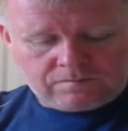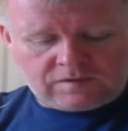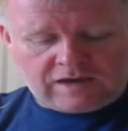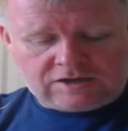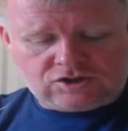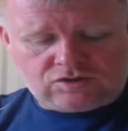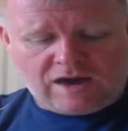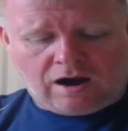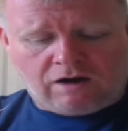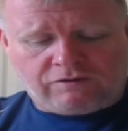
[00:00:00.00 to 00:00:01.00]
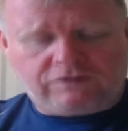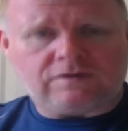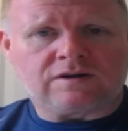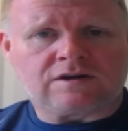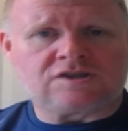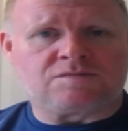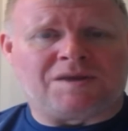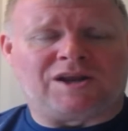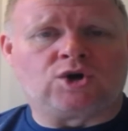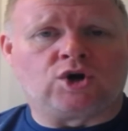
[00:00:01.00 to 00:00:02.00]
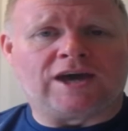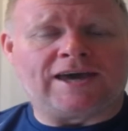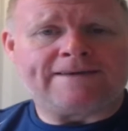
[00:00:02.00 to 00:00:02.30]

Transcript: Yeah, straight off, can smell a cookie.